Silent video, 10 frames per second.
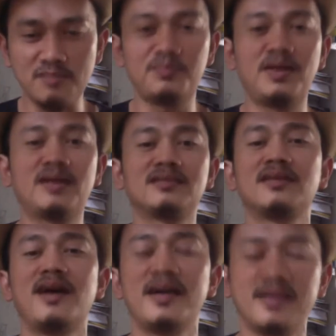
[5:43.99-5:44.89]
but
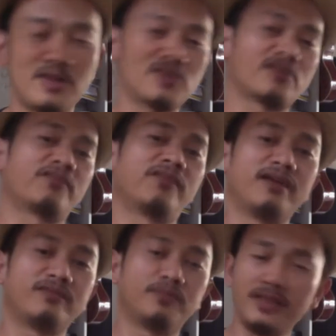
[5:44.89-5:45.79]
I can
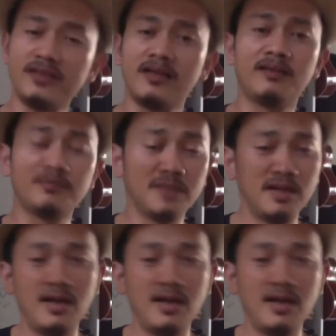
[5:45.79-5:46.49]
survive. Please help.